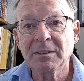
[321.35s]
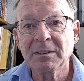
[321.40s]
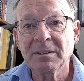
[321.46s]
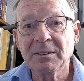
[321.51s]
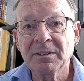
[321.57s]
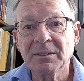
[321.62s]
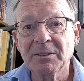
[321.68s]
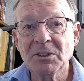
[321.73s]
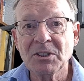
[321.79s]

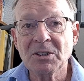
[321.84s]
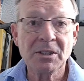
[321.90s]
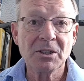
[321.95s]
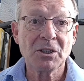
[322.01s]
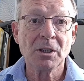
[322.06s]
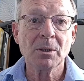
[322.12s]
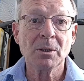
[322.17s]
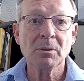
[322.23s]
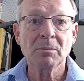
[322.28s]
You see,
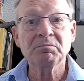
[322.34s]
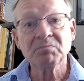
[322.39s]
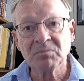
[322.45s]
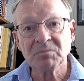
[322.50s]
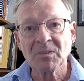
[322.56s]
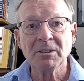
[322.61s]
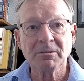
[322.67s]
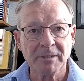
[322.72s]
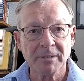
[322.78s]
so
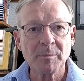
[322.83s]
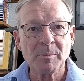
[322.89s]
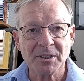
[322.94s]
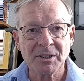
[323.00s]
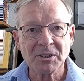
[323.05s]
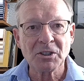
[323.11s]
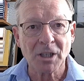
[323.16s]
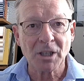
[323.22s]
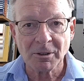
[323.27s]
great place to
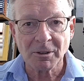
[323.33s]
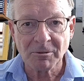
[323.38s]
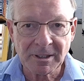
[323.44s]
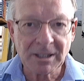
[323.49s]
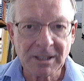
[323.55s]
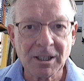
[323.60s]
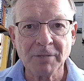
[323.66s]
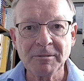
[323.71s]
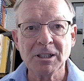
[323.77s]
go. I
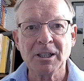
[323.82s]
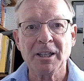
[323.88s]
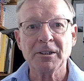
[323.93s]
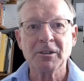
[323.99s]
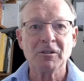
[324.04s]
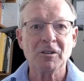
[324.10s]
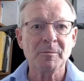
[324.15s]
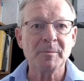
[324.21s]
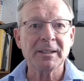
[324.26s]
really like
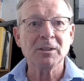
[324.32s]
Coromandel.